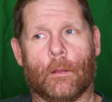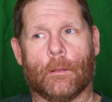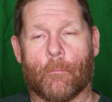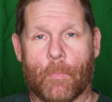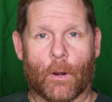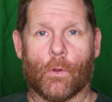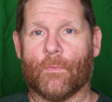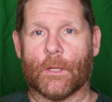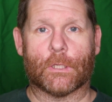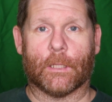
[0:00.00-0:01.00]
the metal
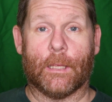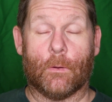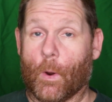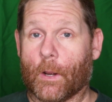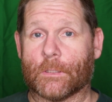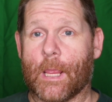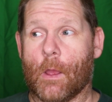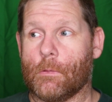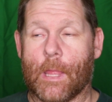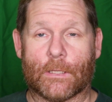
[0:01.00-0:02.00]
eventually wears
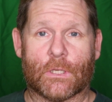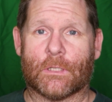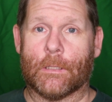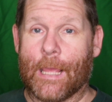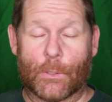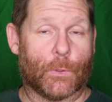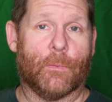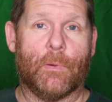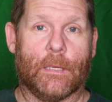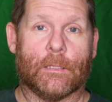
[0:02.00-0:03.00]
down. That's just nature of
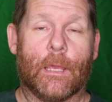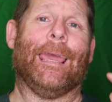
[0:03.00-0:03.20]
the beast.